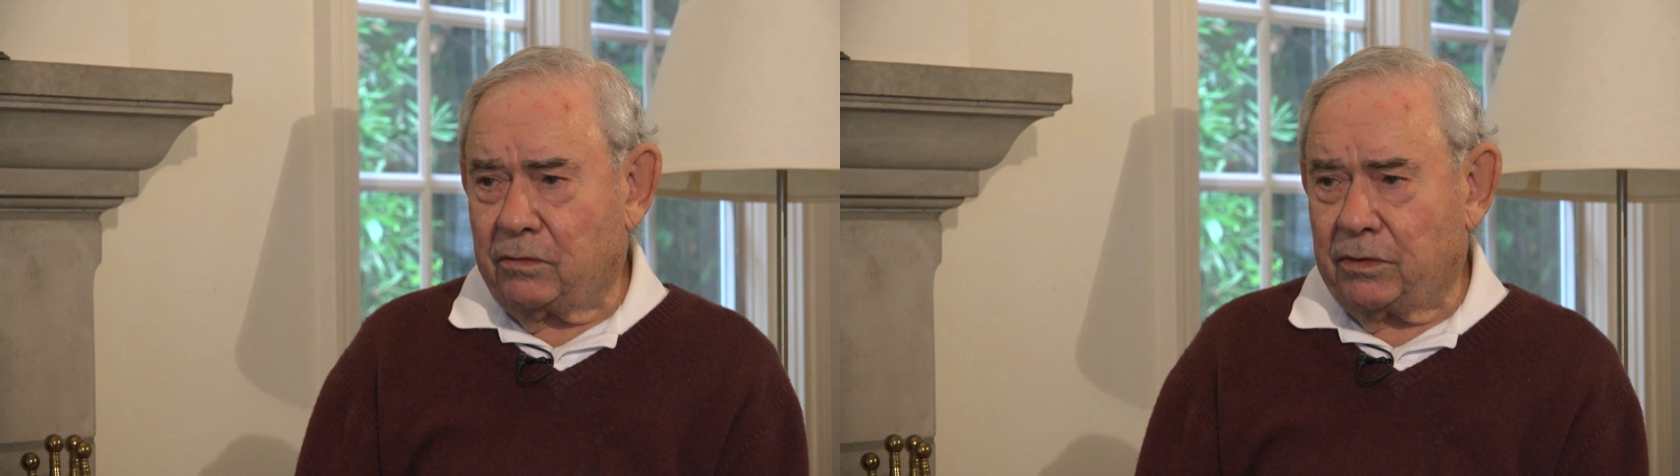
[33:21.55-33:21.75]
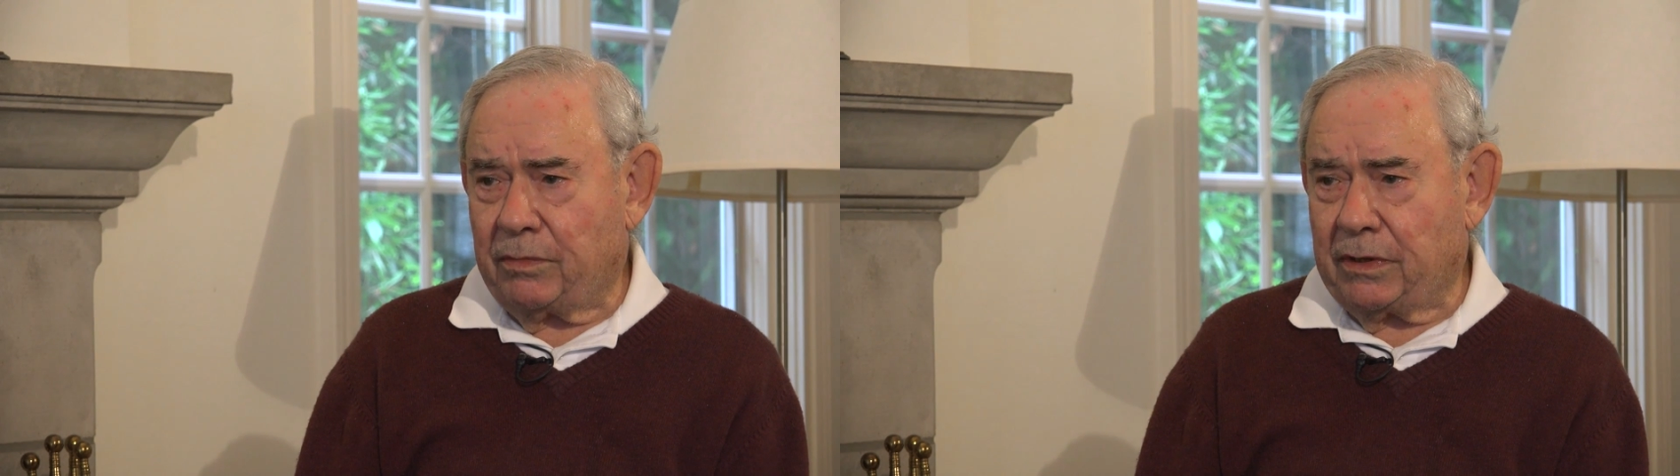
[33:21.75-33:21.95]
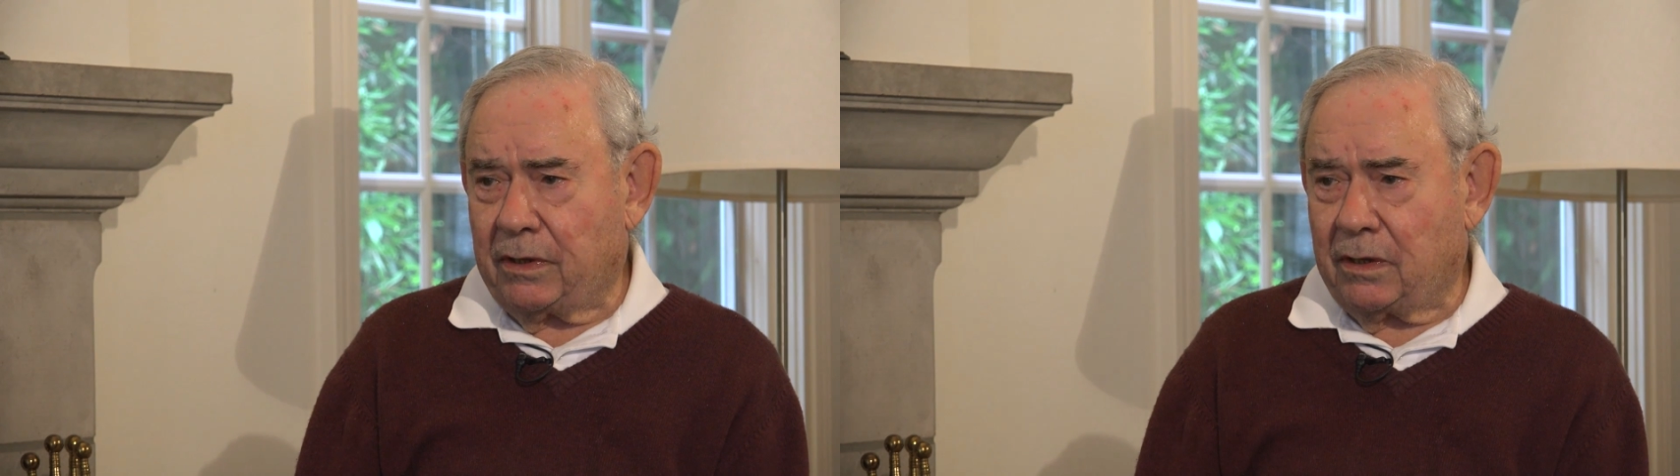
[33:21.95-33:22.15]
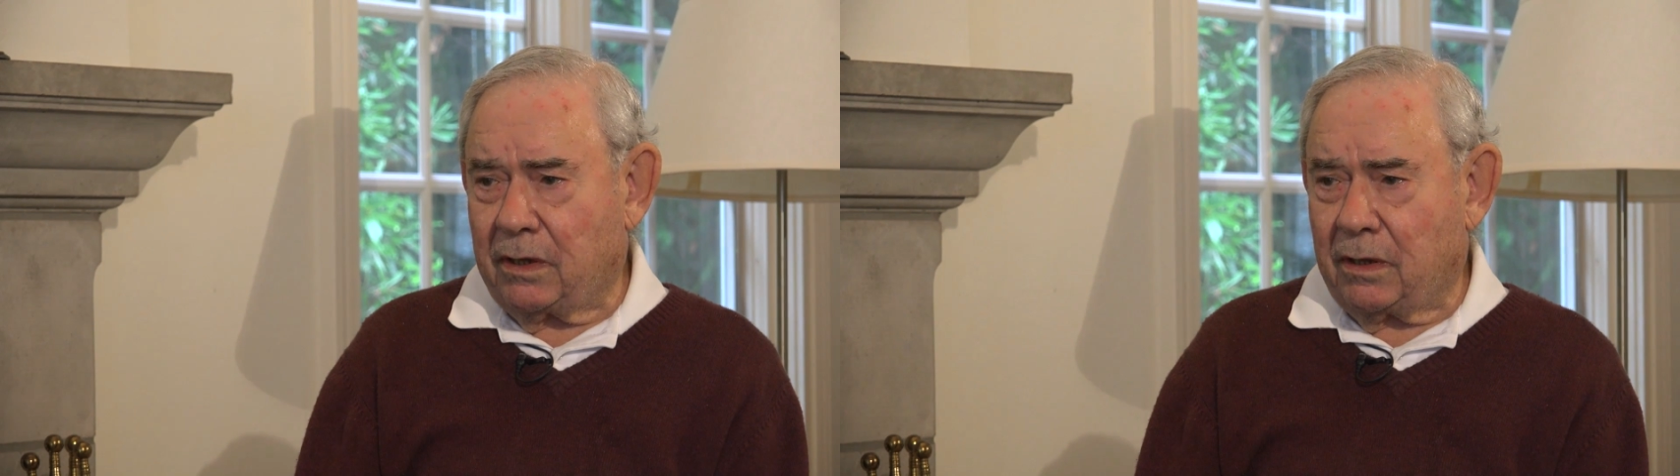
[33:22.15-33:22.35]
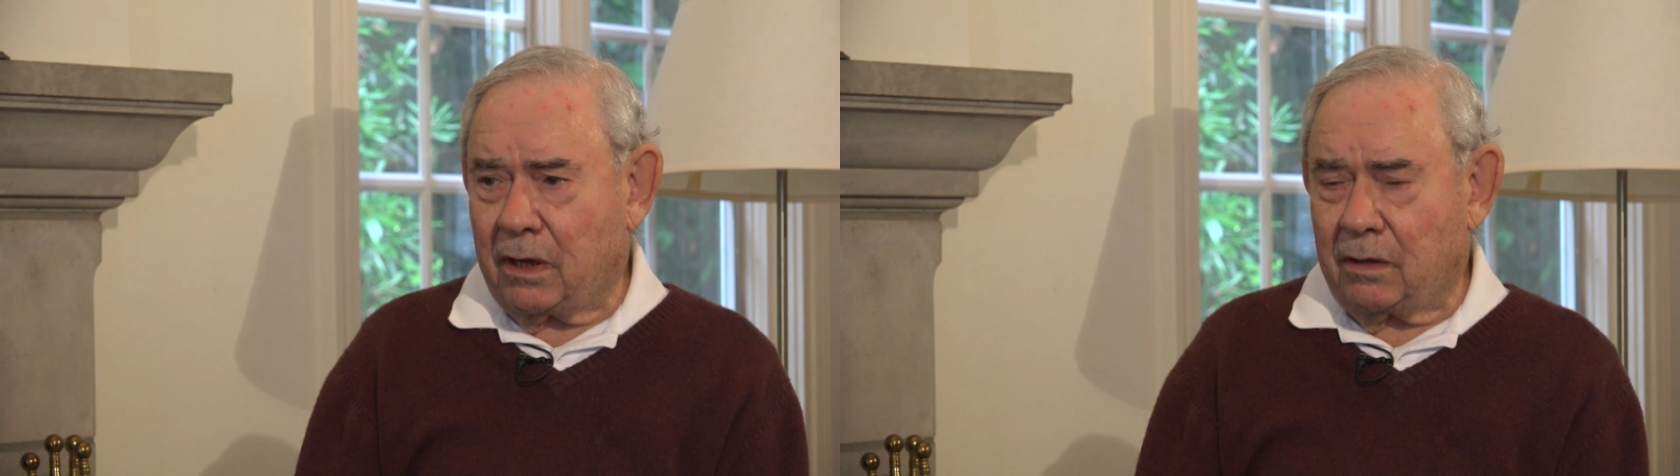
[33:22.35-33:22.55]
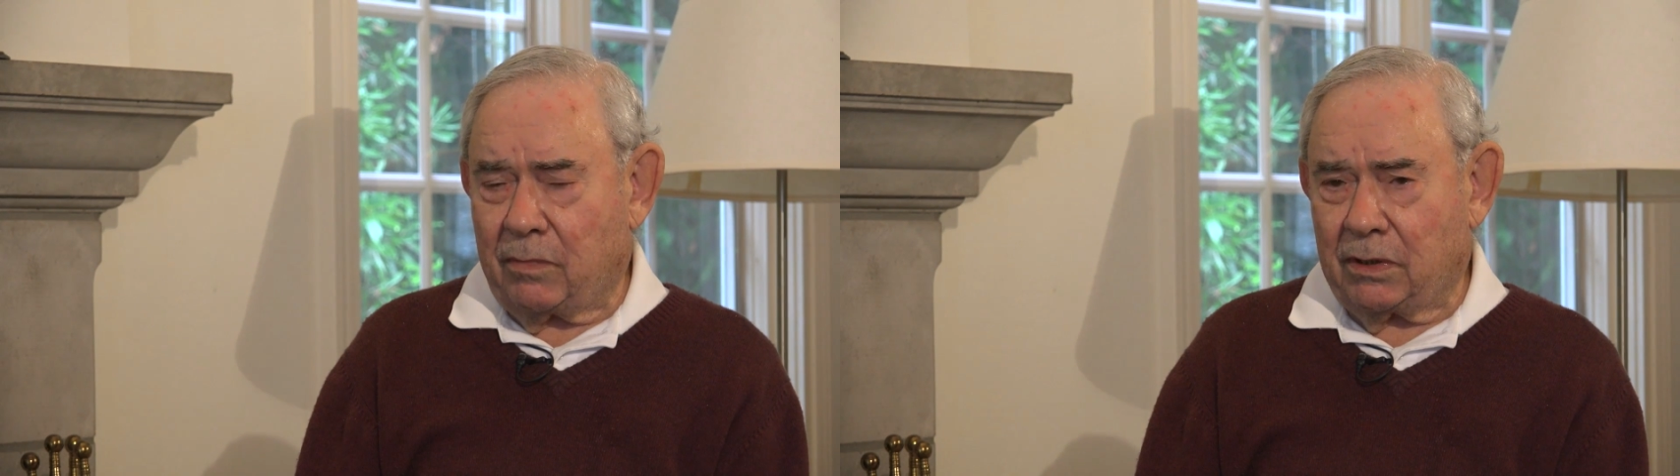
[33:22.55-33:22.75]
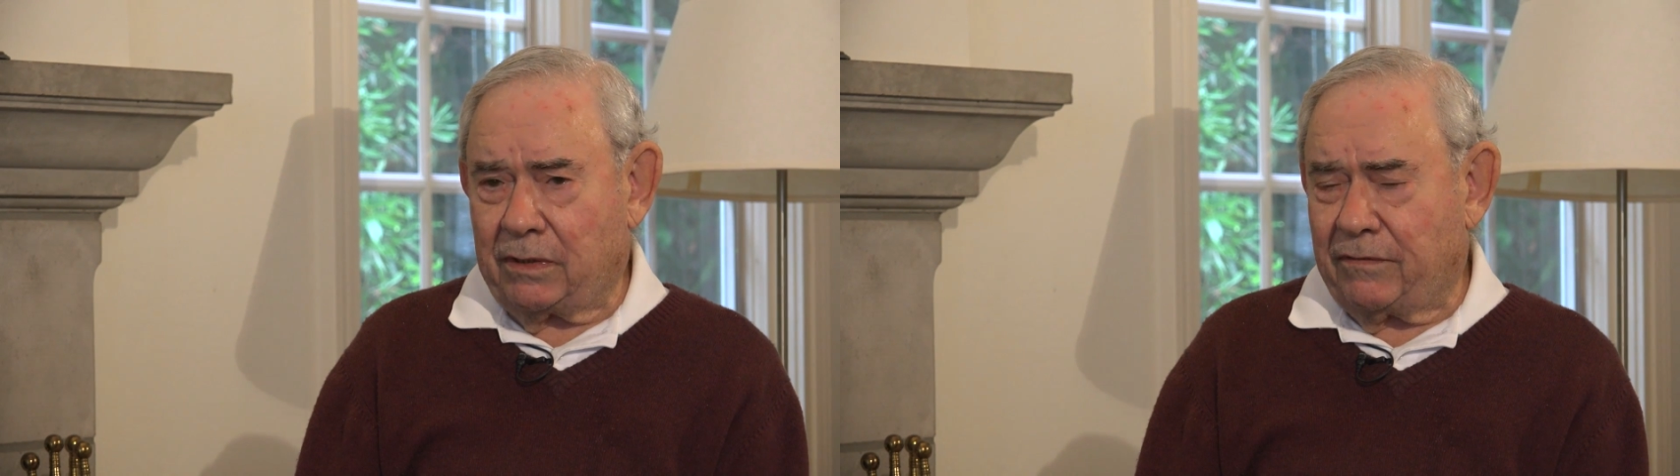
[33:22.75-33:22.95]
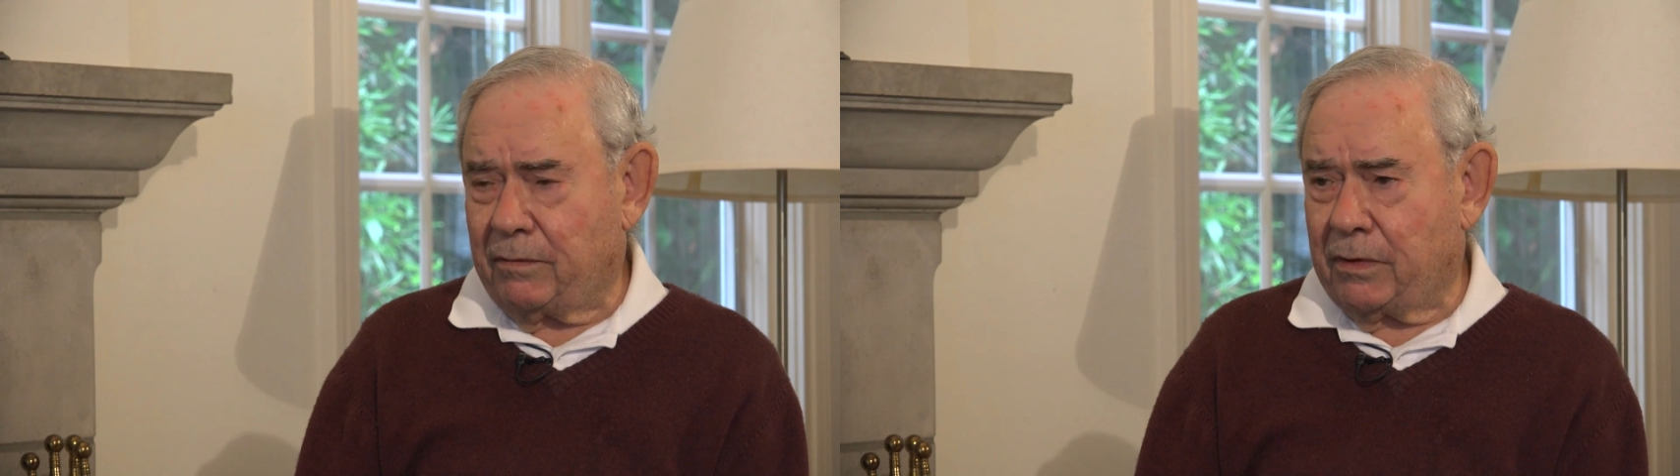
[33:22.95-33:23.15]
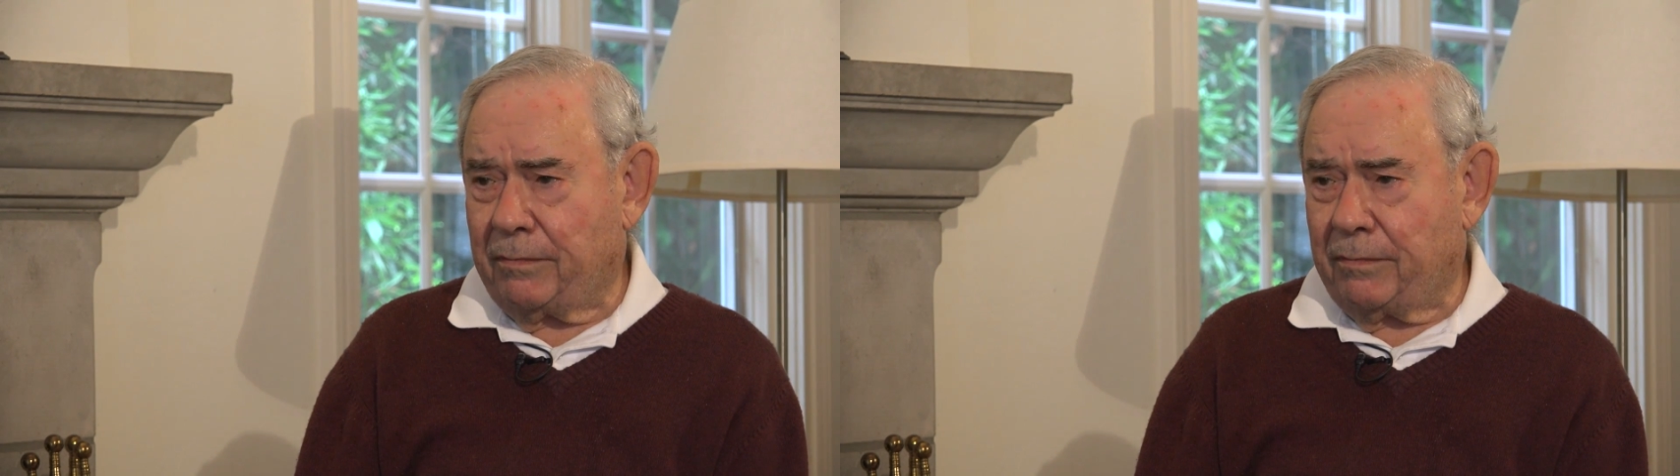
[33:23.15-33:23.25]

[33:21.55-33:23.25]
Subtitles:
would be an unbelievable